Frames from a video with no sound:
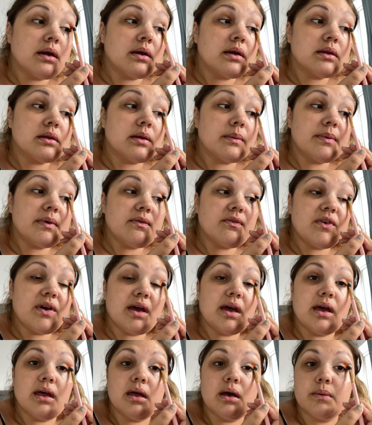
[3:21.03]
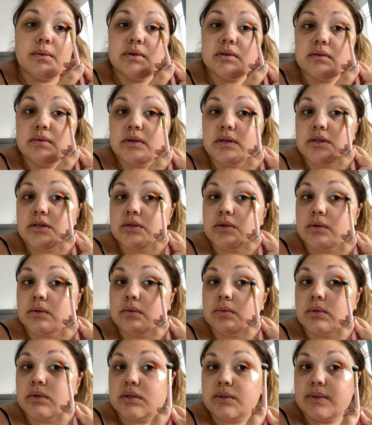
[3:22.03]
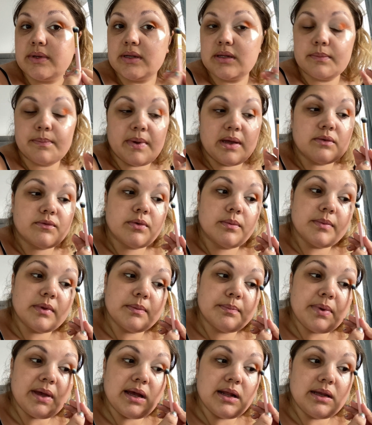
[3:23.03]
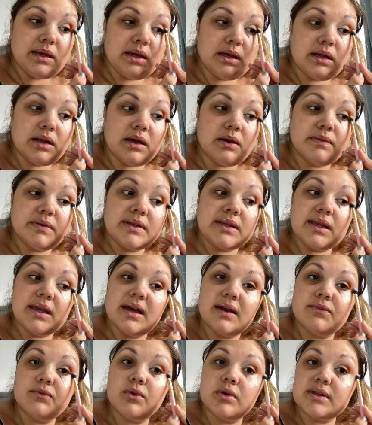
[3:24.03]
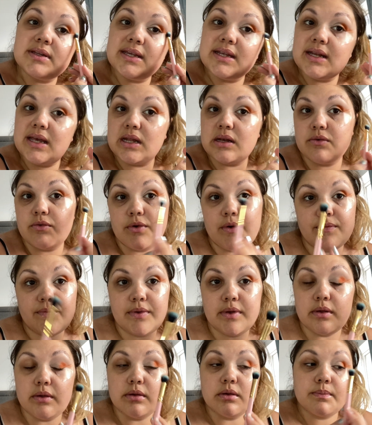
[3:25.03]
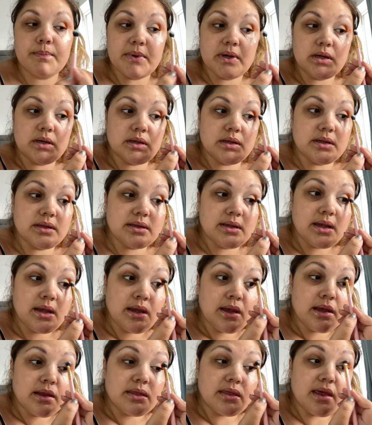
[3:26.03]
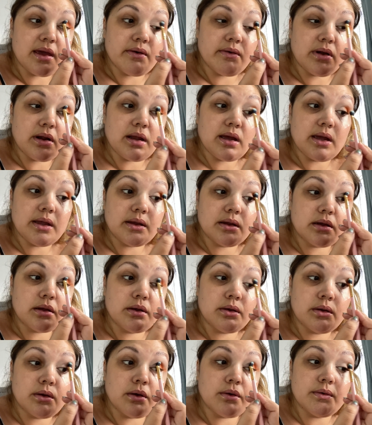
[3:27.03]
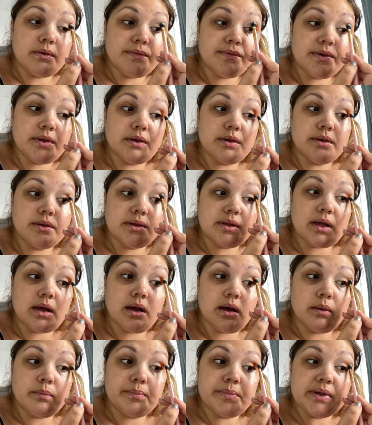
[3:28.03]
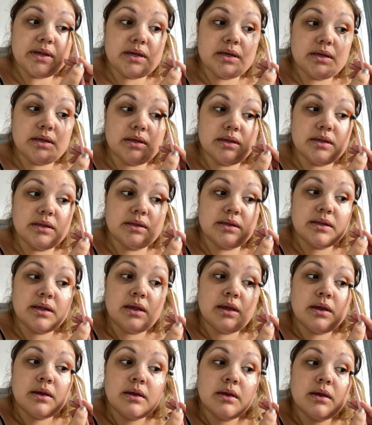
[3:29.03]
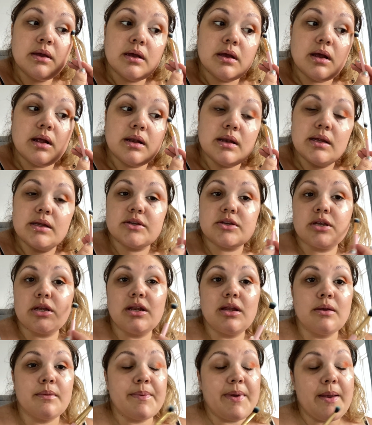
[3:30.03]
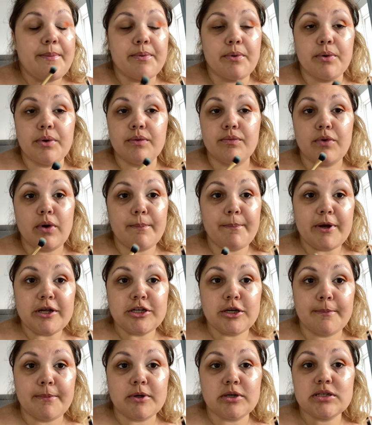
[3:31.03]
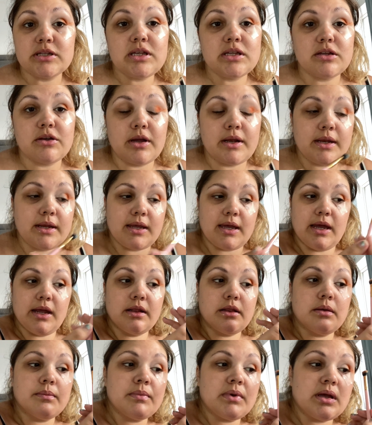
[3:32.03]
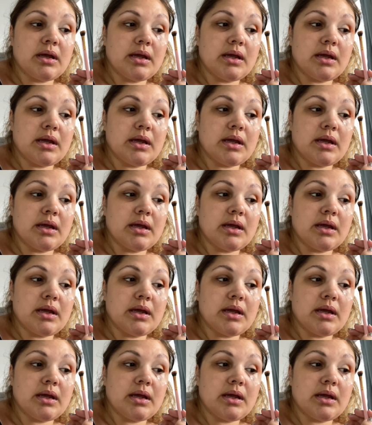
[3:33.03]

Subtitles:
To be fair, I wasn't really sure what to expect from this palette. Like, obviously I've not seen any reviews because there are like no reviews up, because literally people who've got budget boxes are only getting them